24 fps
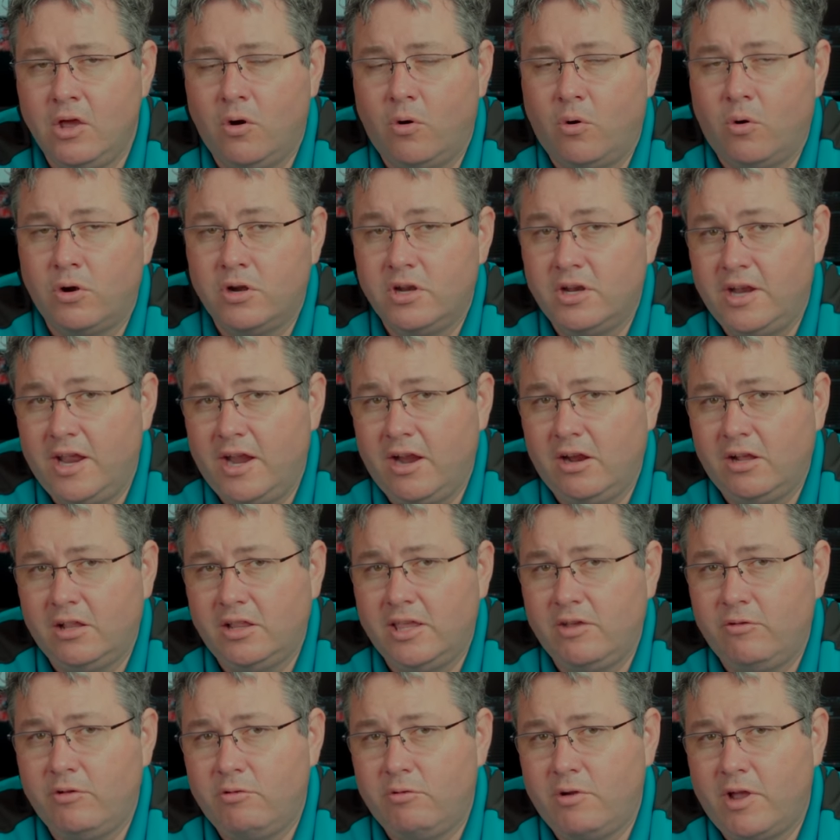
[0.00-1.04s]

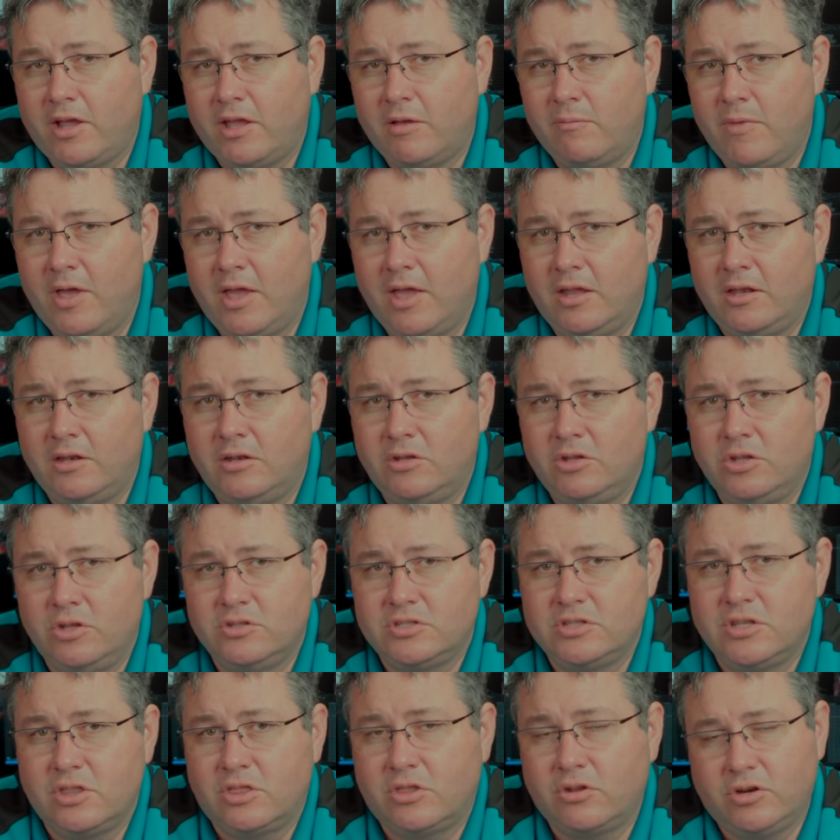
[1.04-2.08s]
Ordinarily, we recommend using